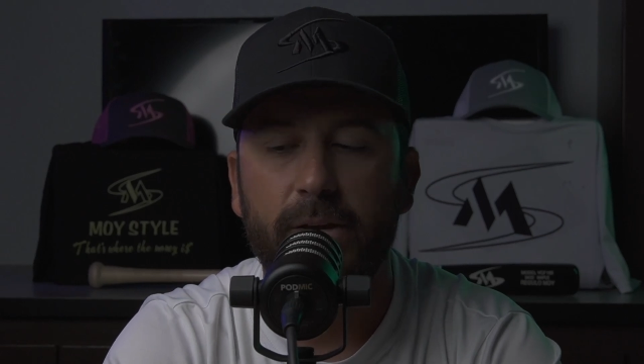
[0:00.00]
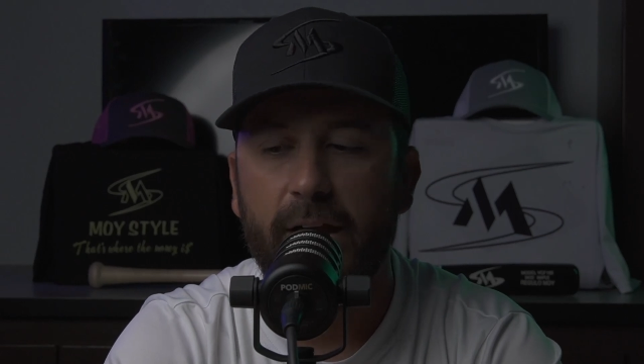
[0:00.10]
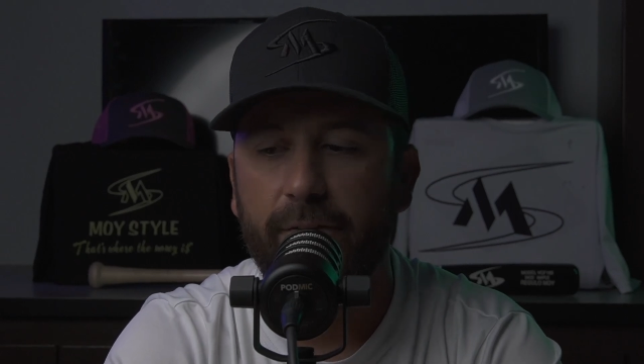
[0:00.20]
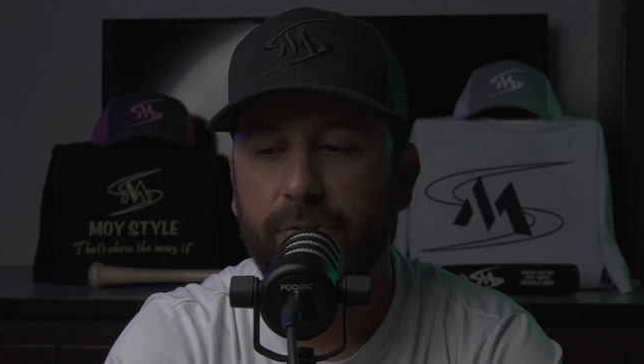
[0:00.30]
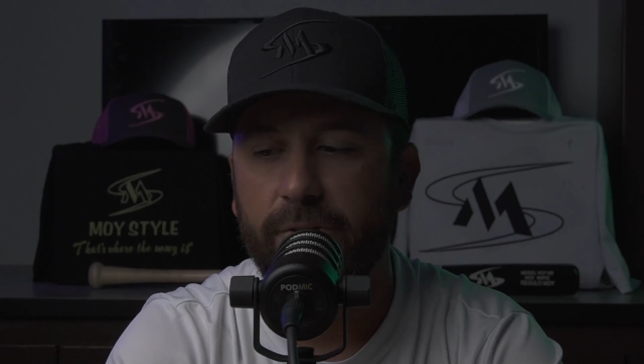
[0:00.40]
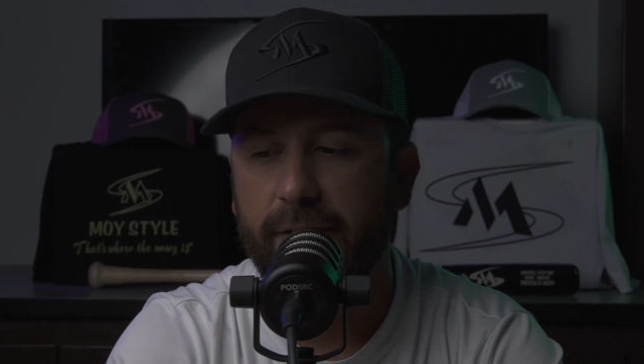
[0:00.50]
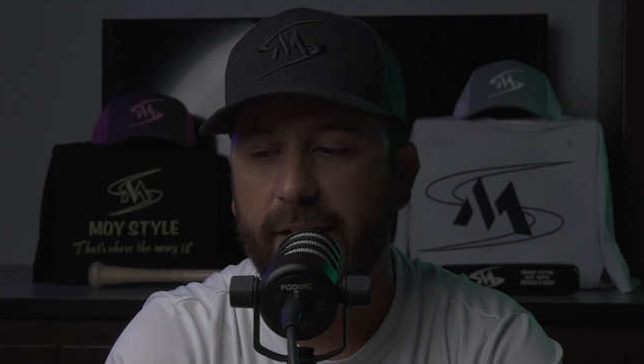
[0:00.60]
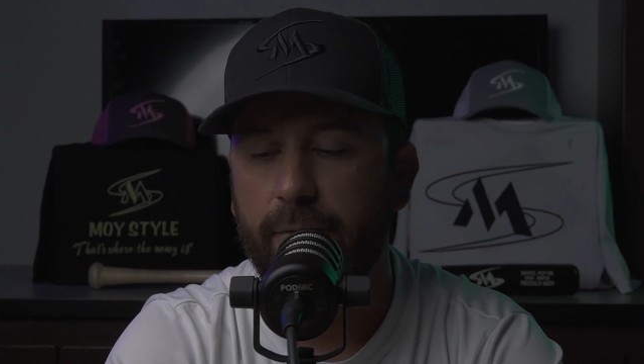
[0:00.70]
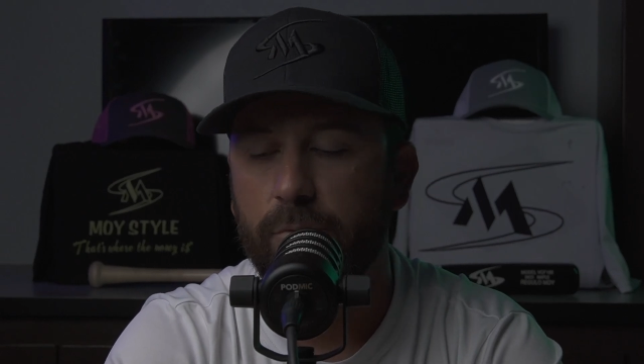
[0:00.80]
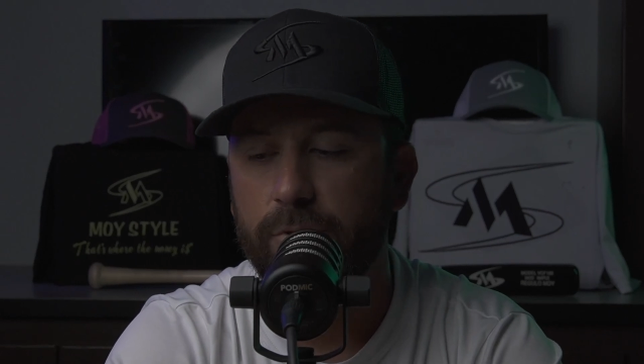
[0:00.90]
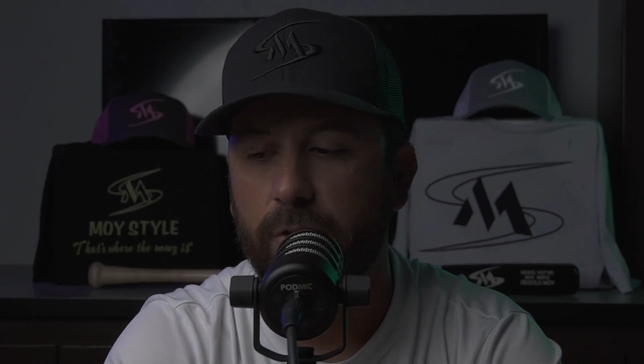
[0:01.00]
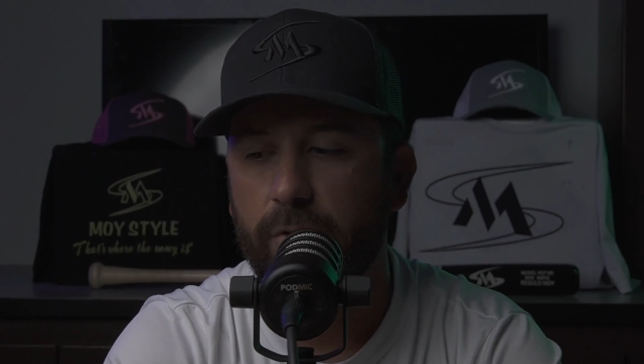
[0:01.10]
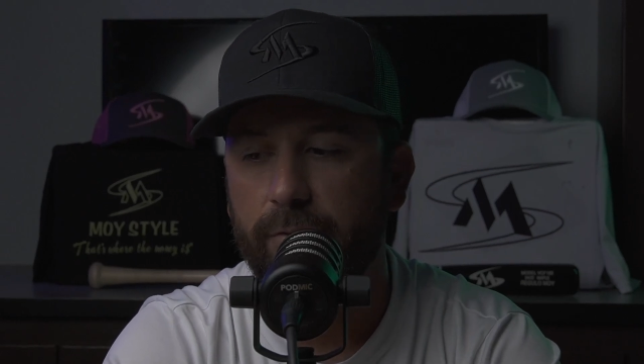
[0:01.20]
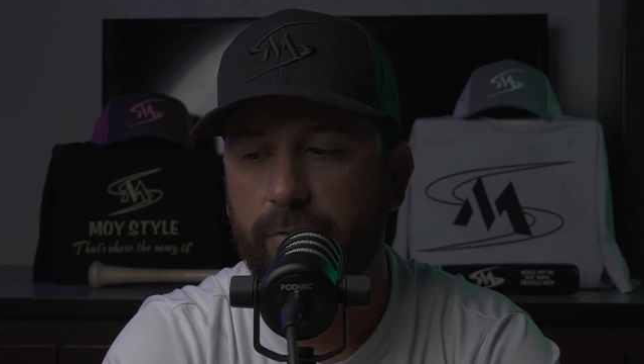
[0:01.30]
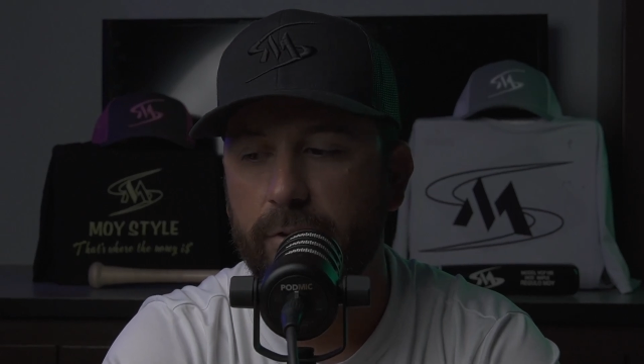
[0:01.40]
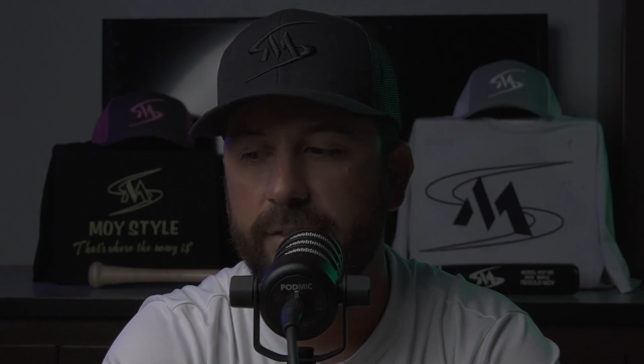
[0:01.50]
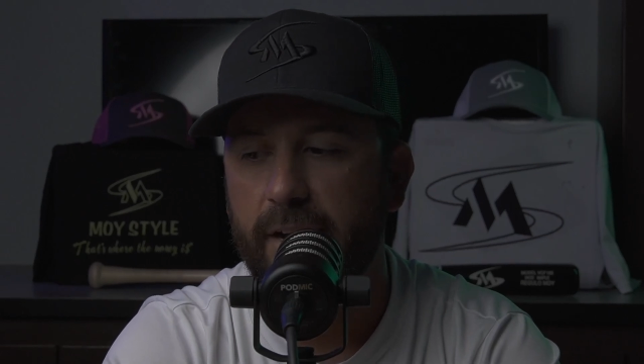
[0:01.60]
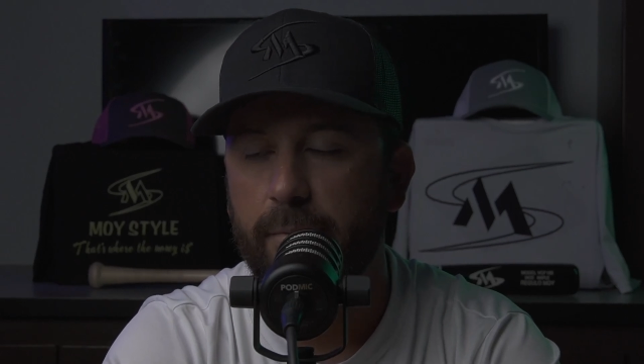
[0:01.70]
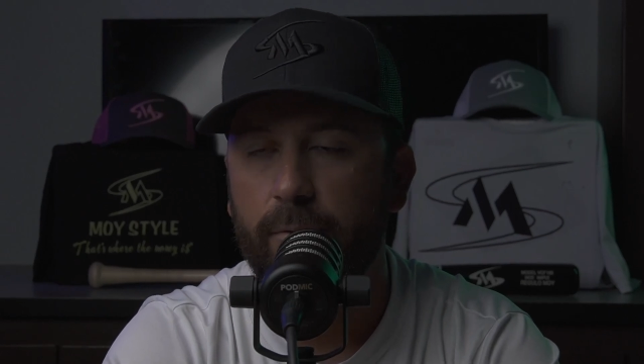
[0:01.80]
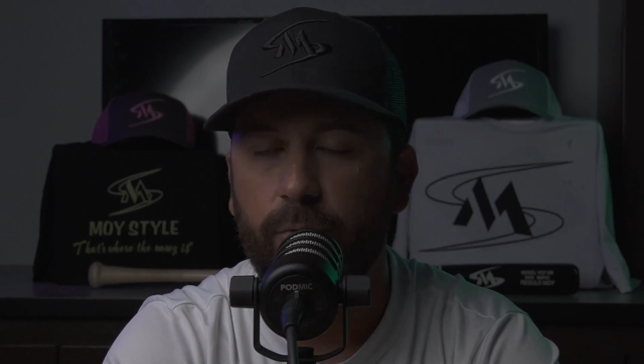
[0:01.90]
after the game was over, the first
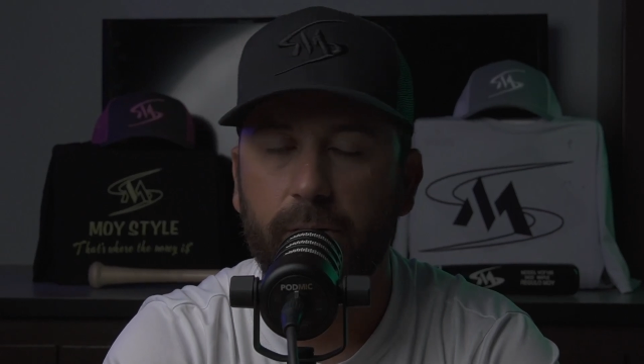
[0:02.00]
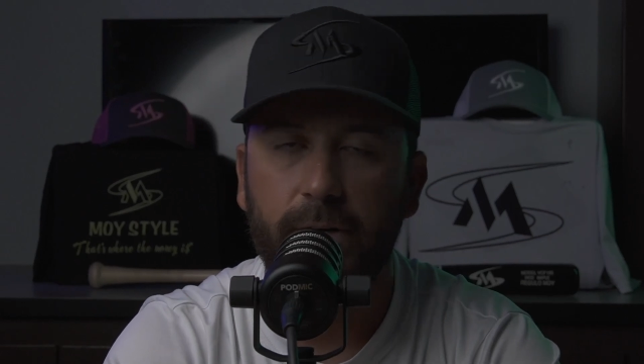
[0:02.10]
game,